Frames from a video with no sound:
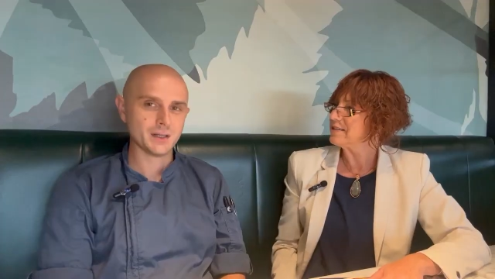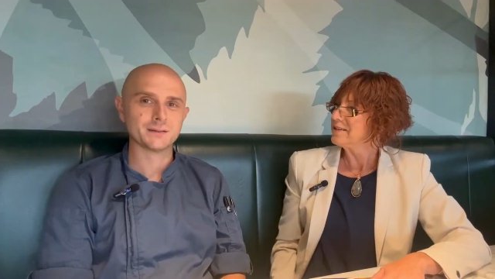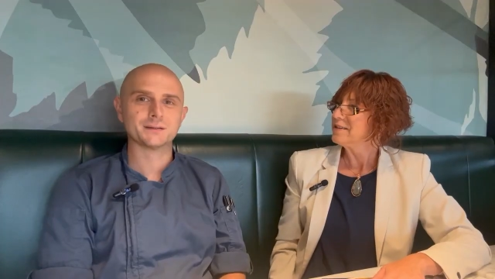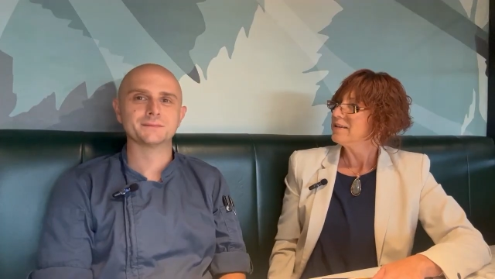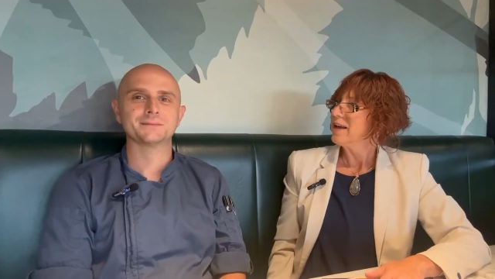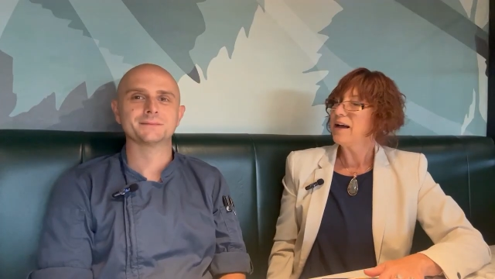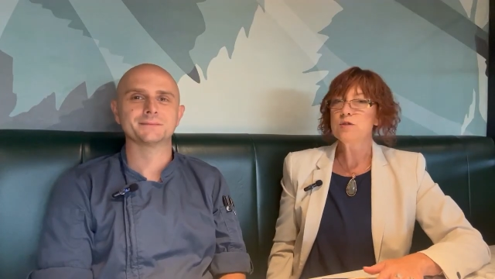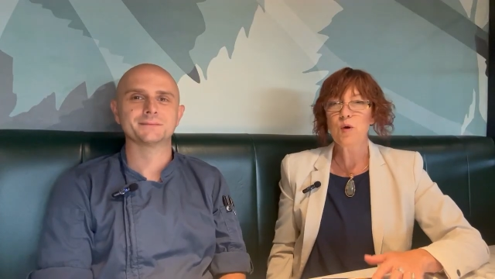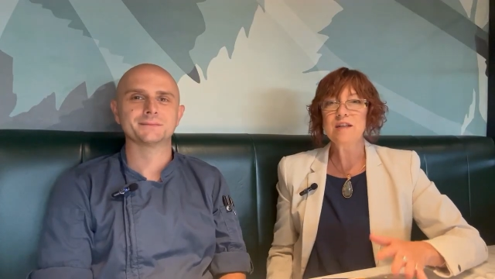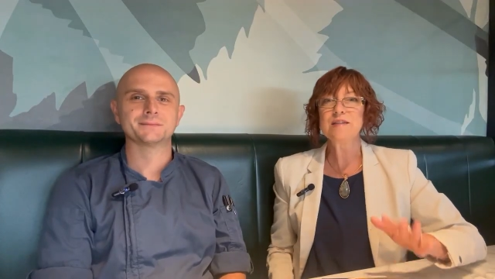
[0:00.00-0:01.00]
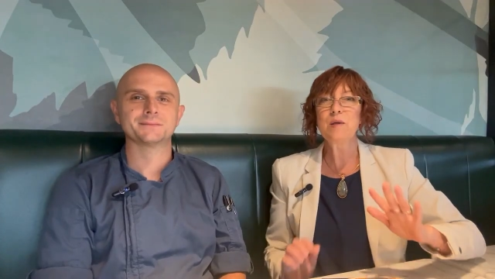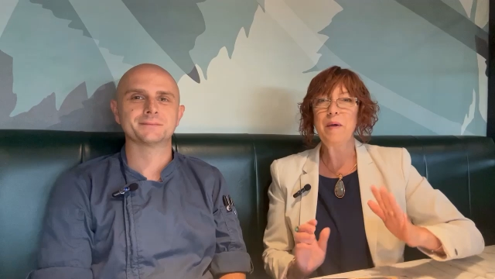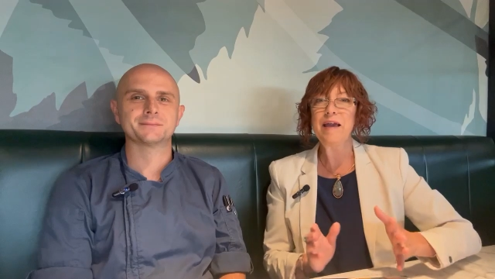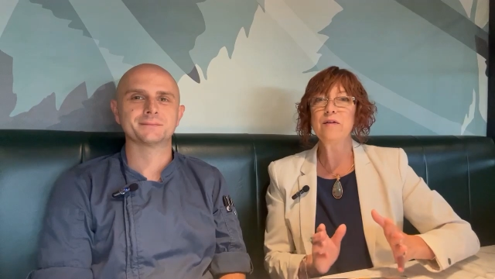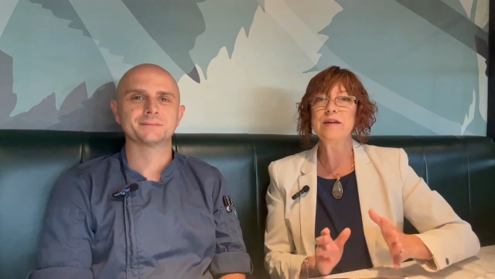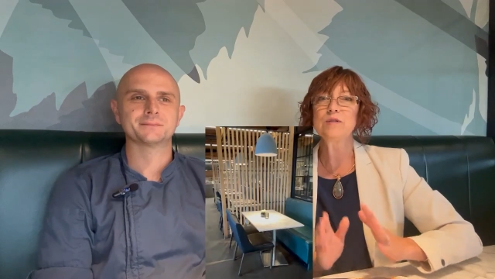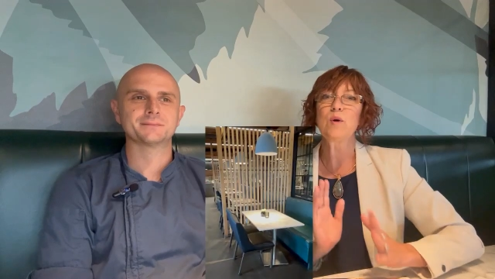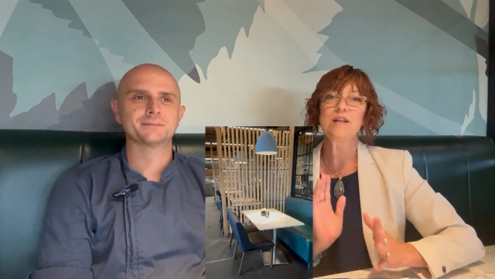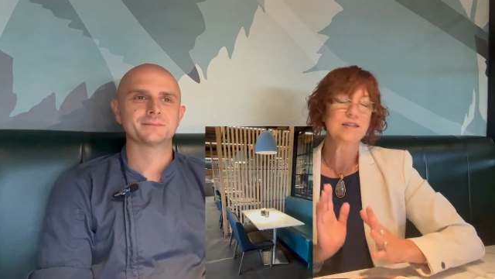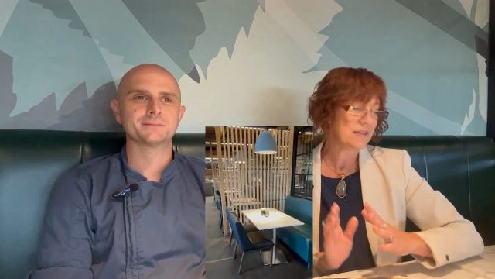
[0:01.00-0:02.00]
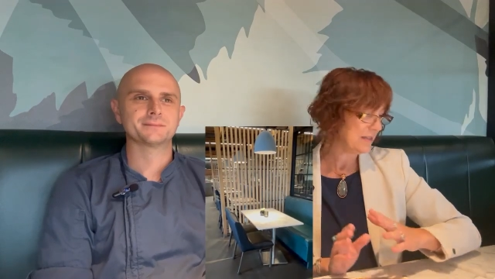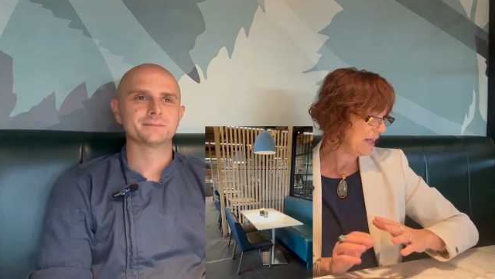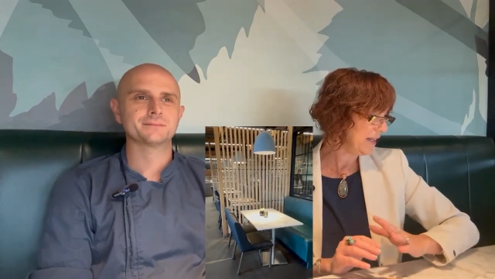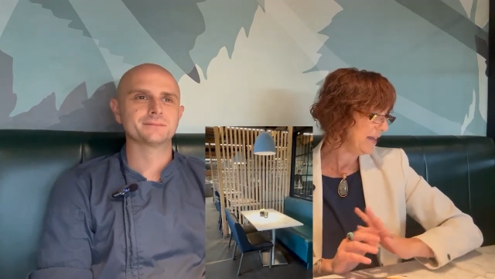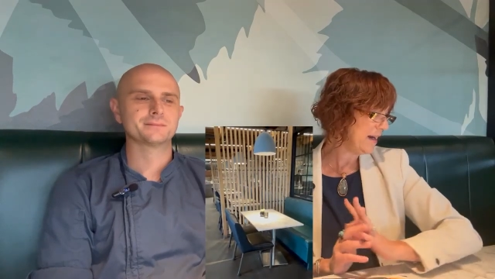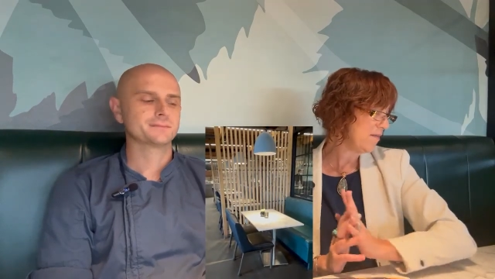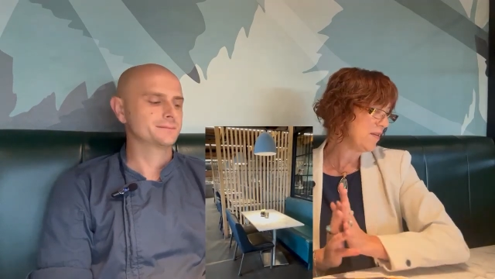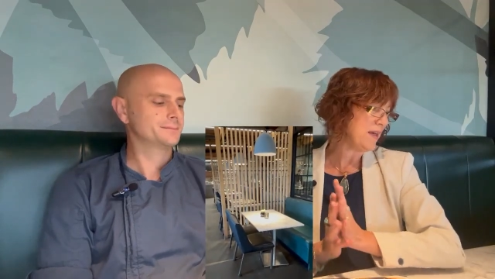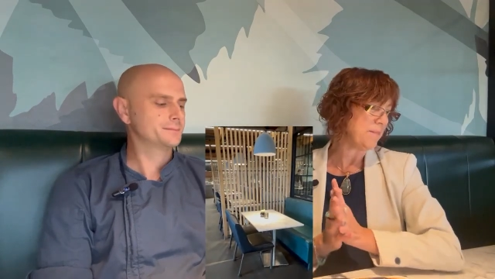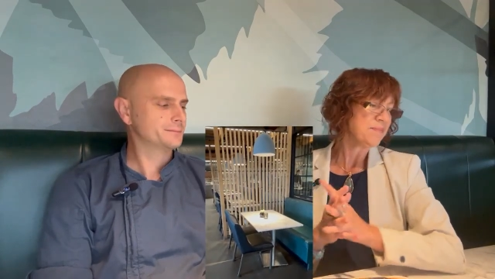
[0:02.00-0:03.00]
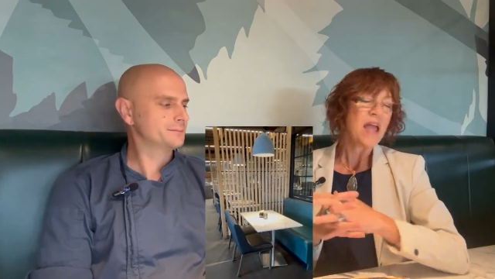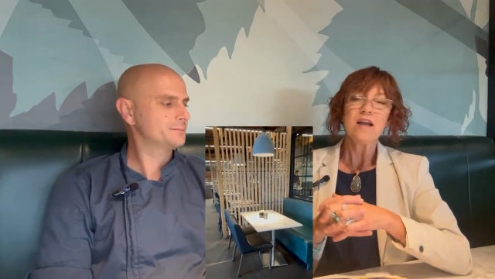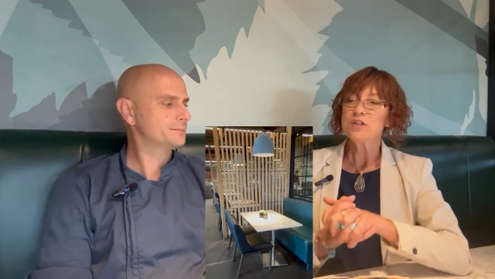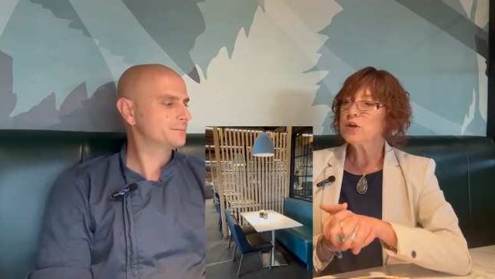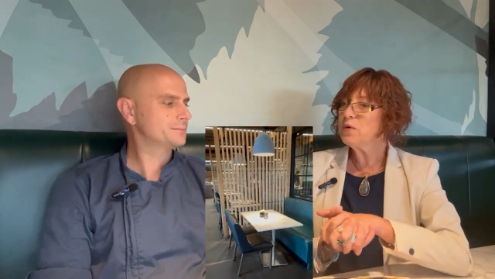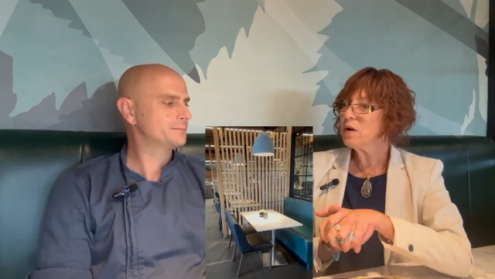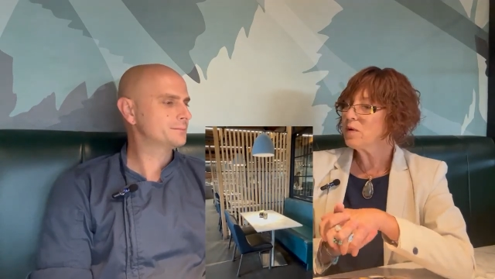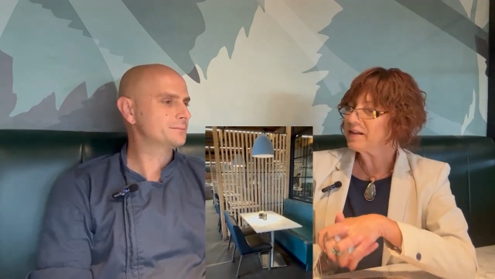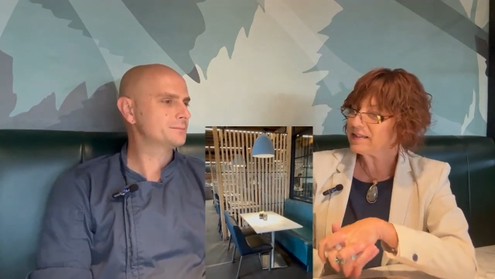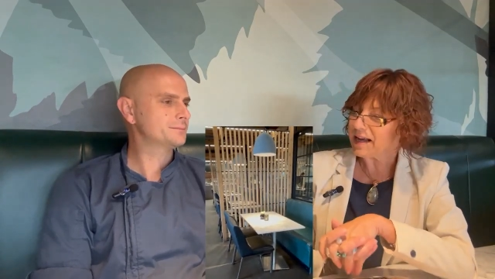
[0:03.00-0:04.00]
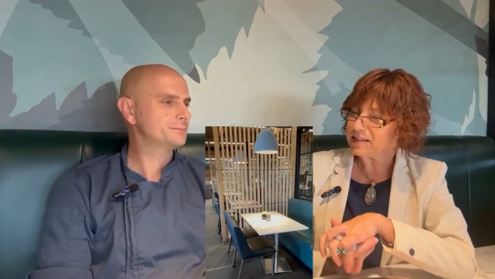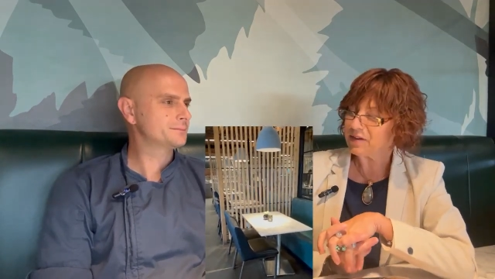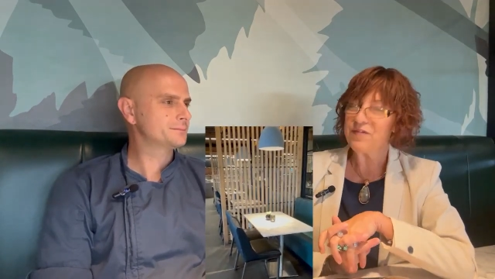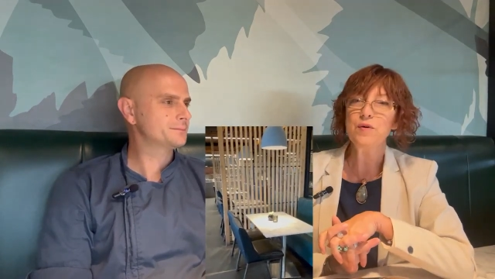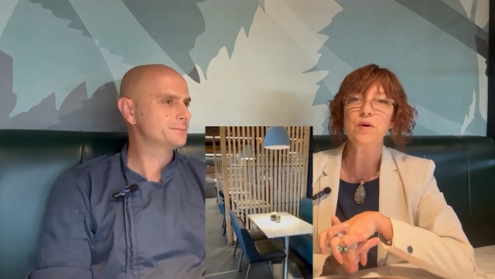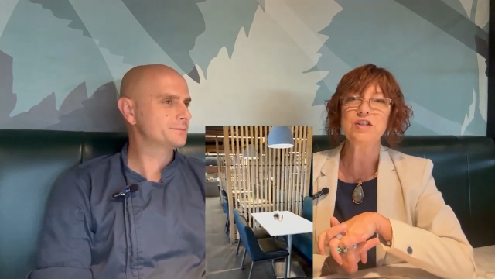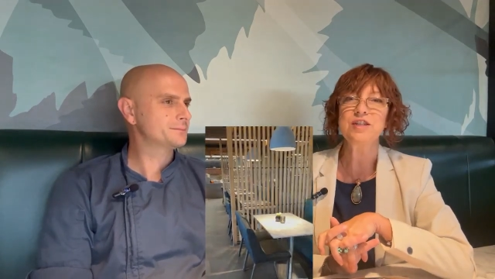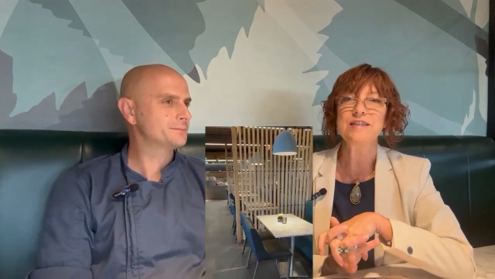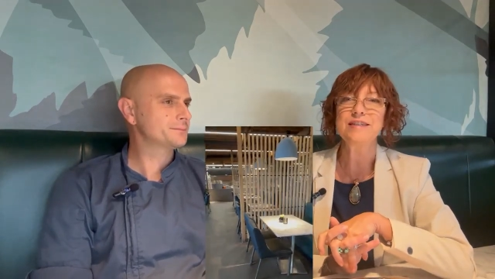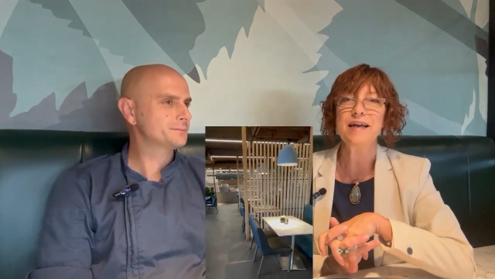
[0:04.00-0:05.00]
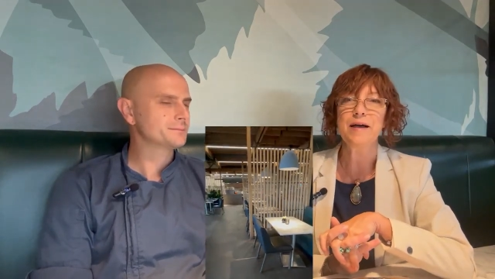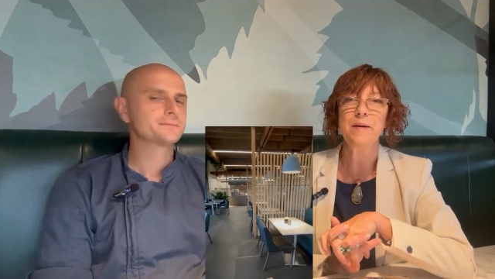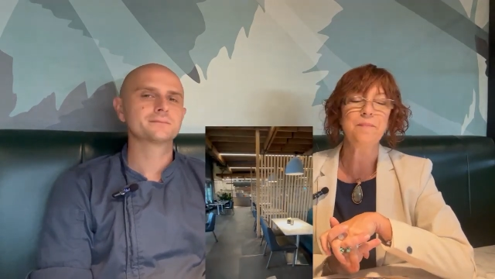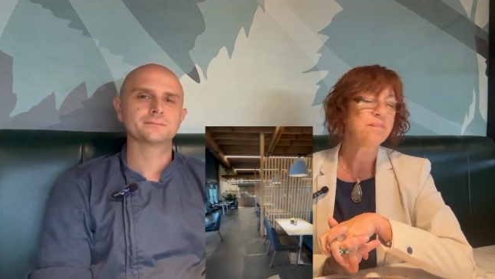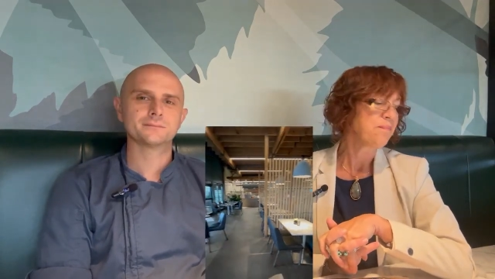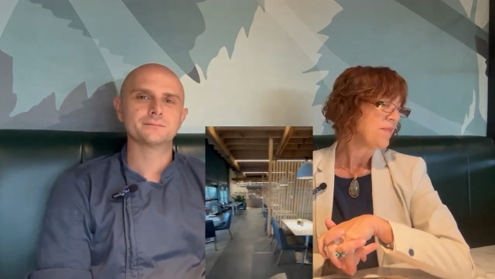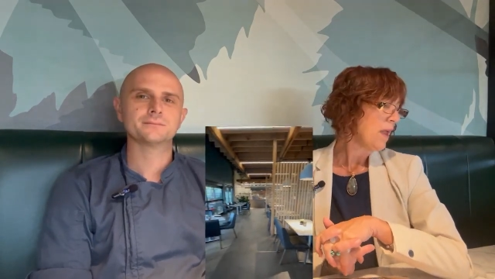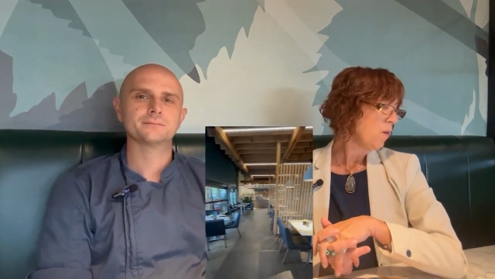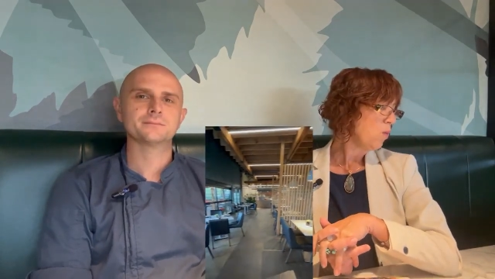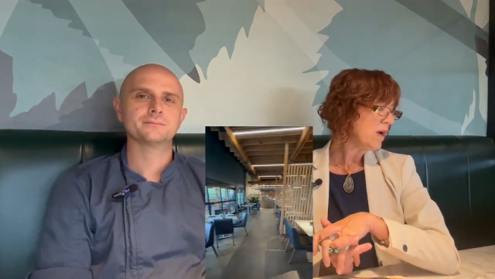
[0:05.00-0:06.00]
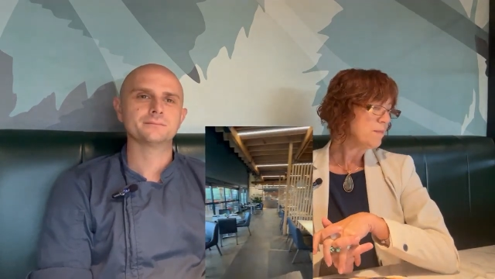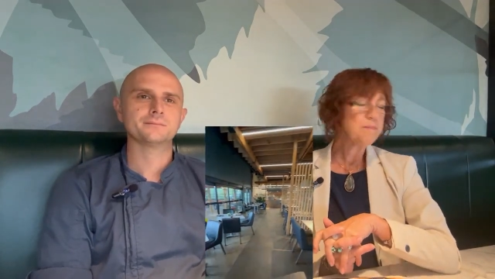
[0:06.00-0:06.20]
Speaker 1: Yes as well as the bakery, as well as the deli and everything. So I wanted to ask a few questions. Um, what